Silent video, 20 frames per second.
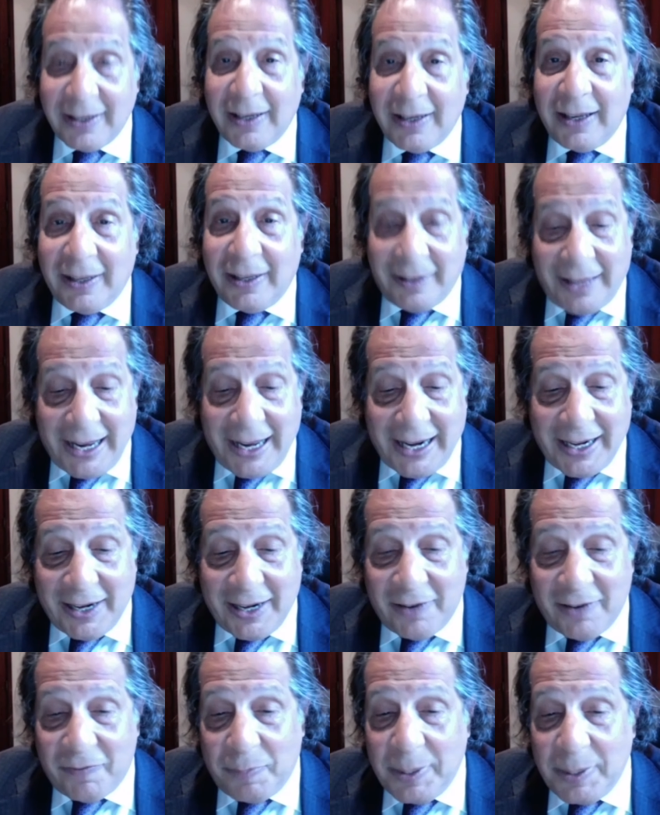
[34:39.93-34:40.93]
that
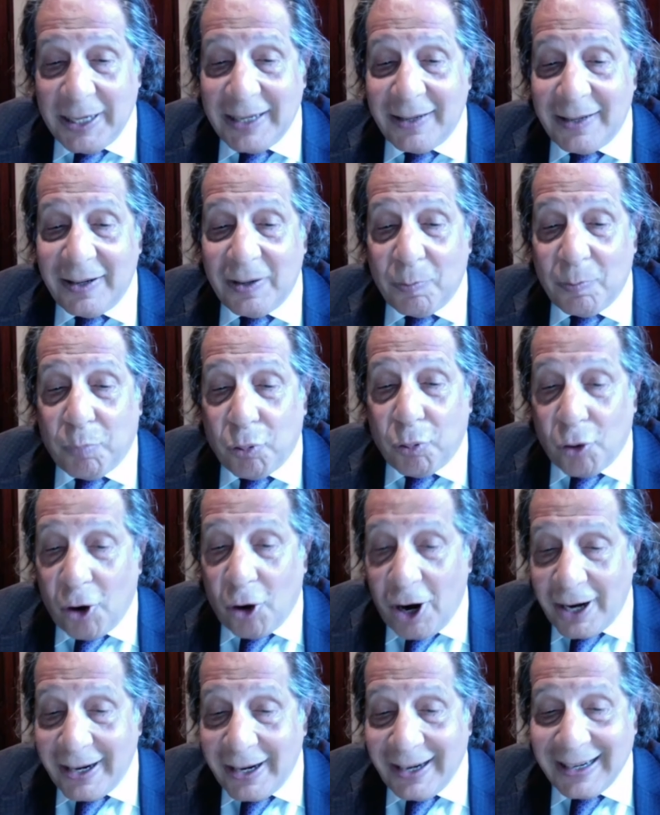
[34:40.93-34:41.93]
have been
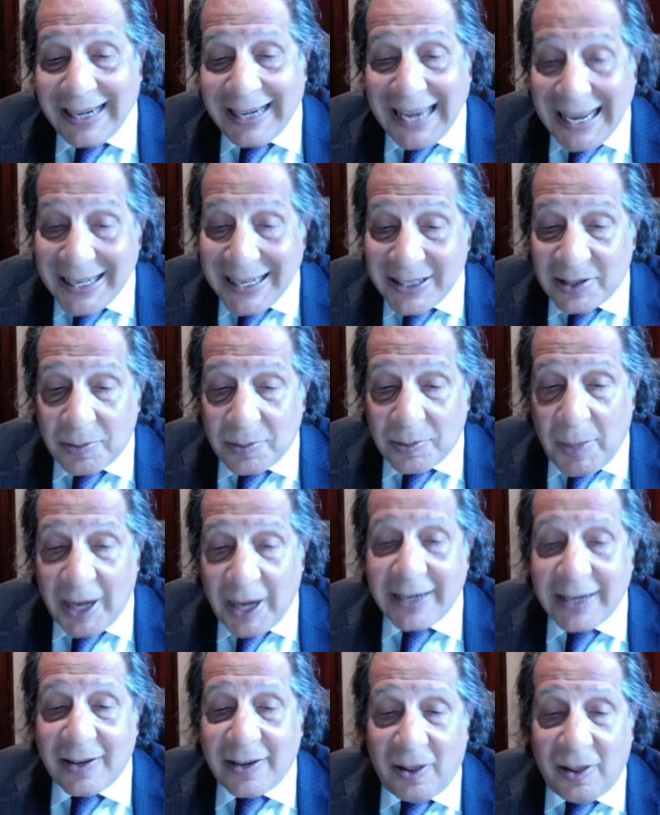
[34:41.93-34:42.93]
brought against my
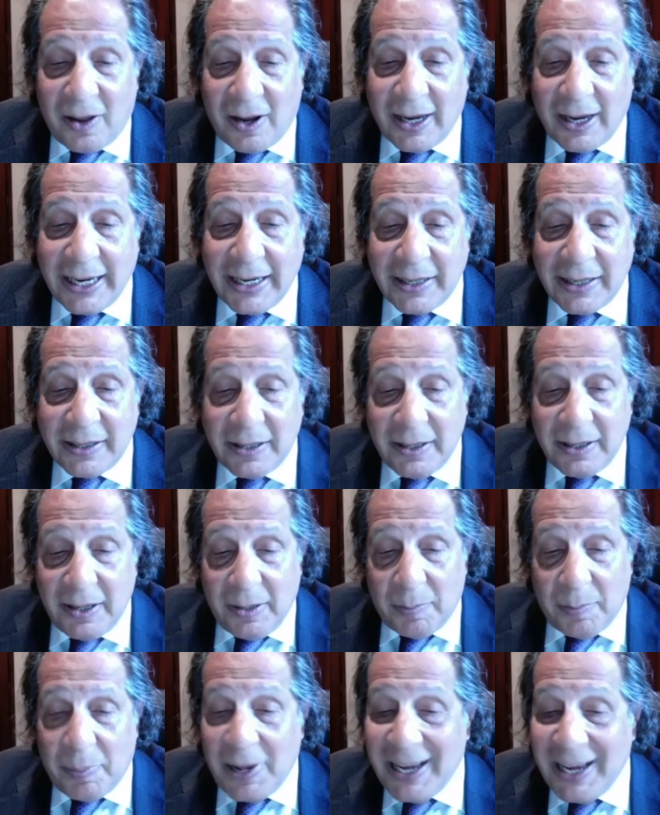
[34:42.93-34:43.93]
client
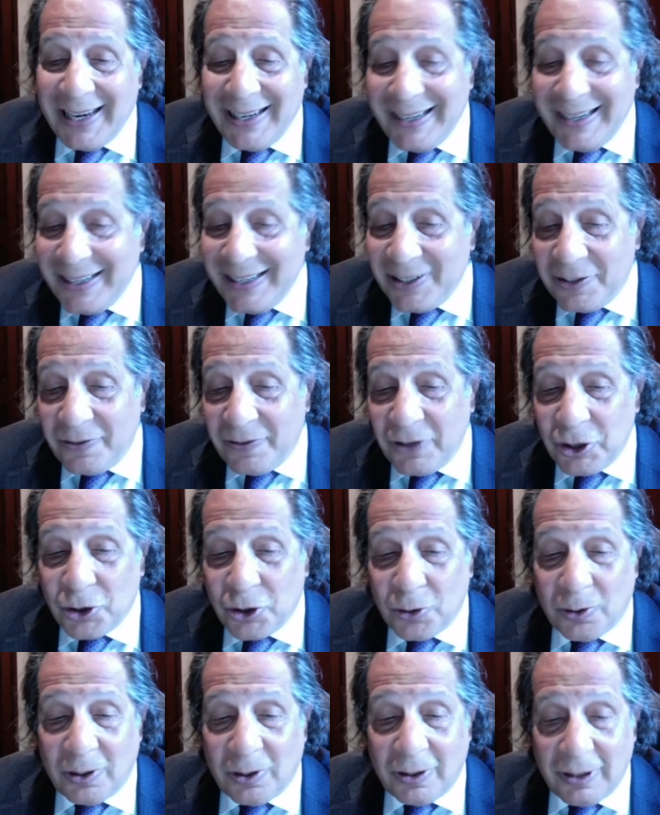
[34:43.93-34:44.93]
by an
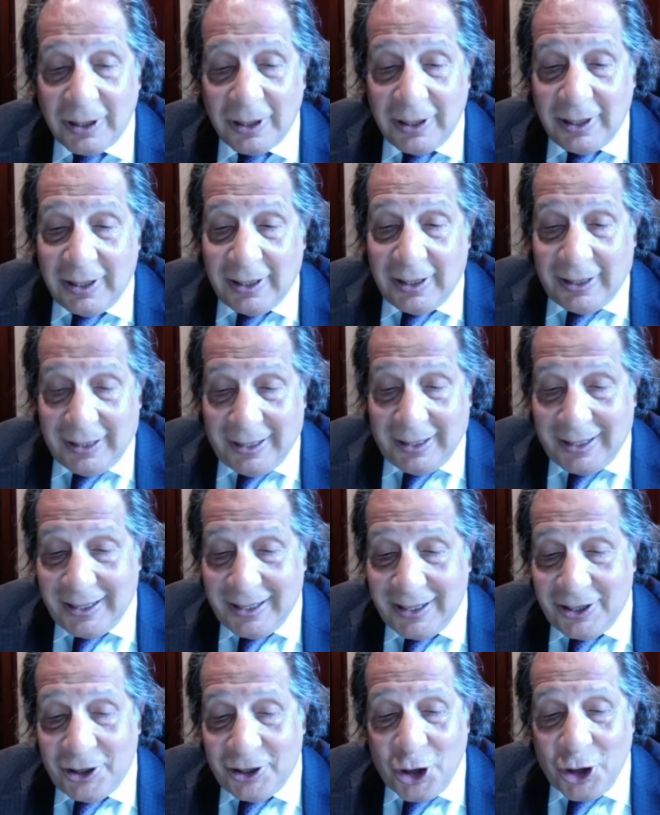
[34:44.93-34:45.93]
individual
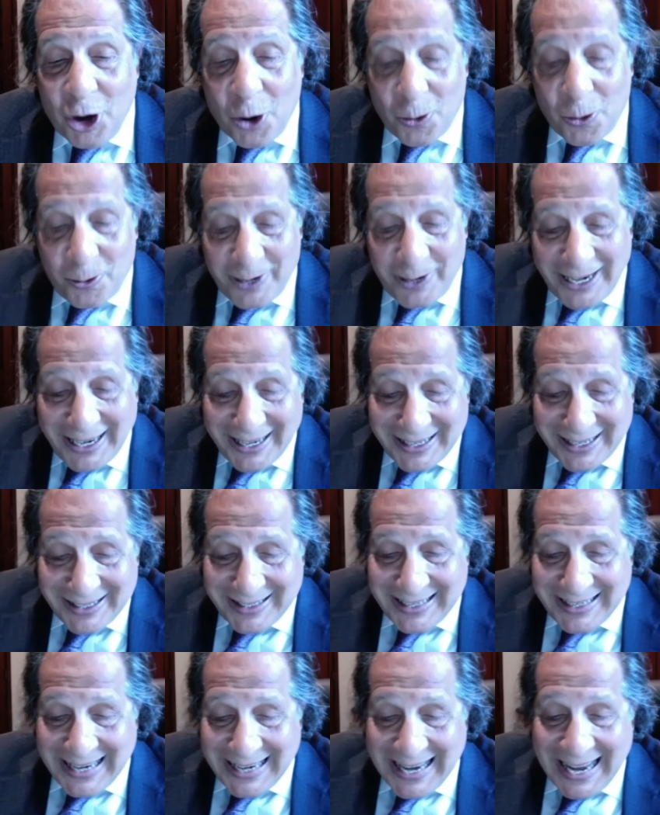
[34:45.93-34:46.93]
known as
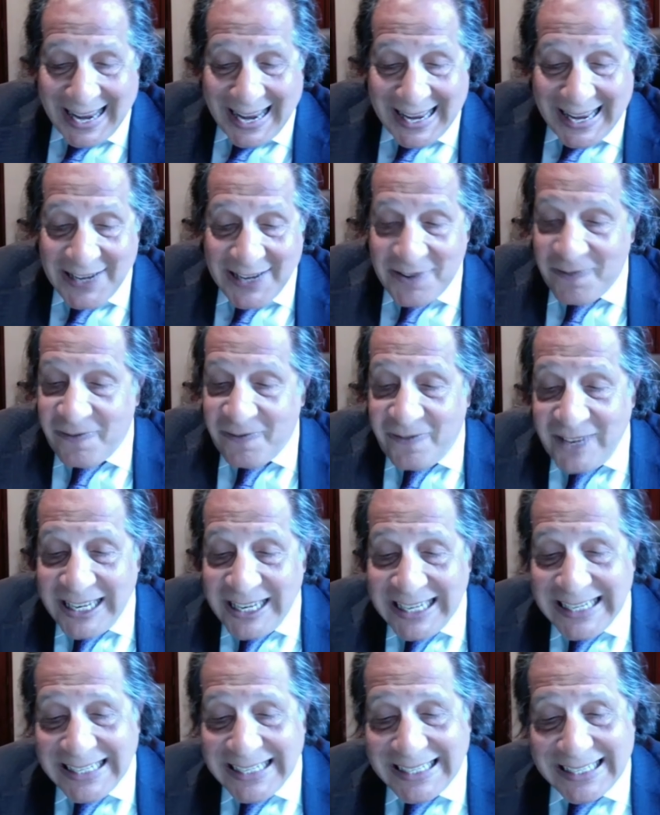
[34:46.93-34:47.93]

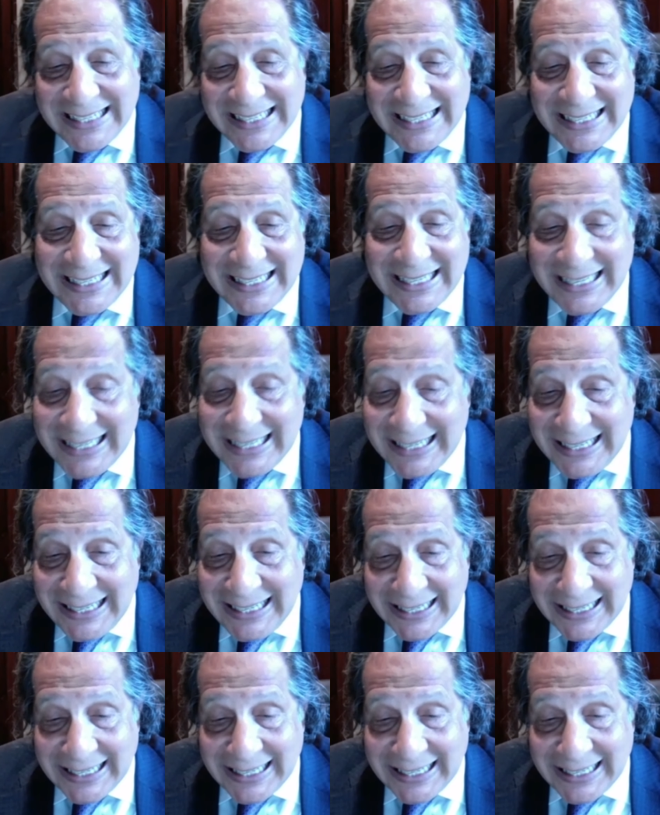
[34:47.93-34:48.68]
ABC.